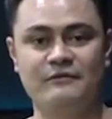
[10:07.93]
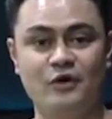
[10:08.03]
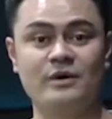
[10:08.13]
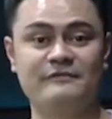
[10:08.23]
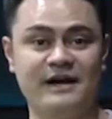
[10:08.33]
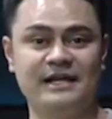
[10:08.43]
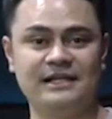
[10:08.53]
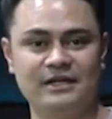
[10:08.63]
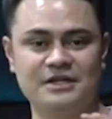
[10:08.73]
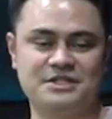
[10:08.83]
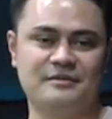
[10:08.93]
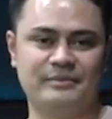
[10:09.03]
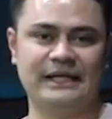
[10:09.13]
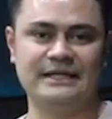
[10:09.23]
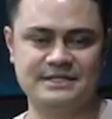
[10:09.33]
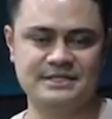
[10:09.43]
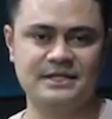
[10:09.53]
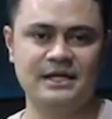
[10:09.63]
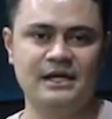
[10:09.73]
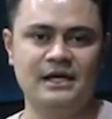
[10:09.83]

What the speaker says: before we finally got to the place